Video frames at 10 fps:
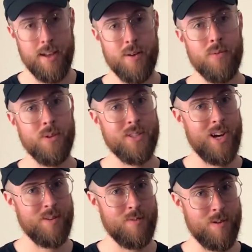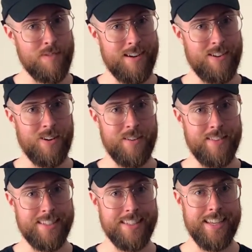We'll talk more about all of
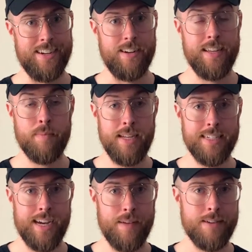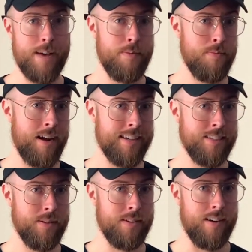this later. In the meantime, happy practicing
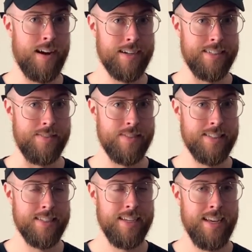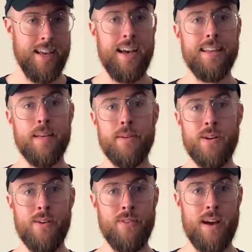with your octaves, and let me know
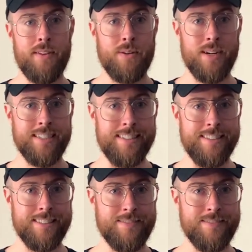if you have any questions.